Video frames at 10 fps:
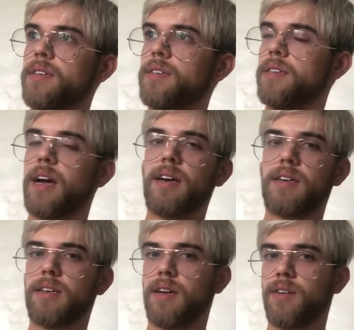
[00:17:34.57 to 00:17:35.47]
yeah,
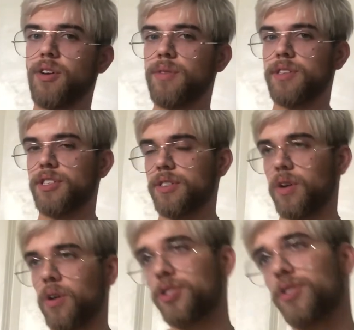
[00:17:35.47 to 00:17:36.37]
I don't know. It just
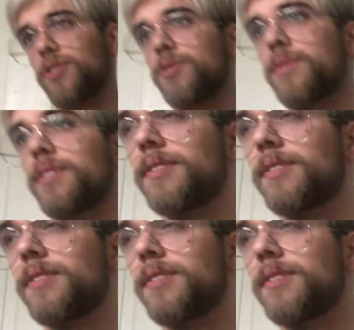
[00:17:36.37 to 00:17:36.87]
all starts with the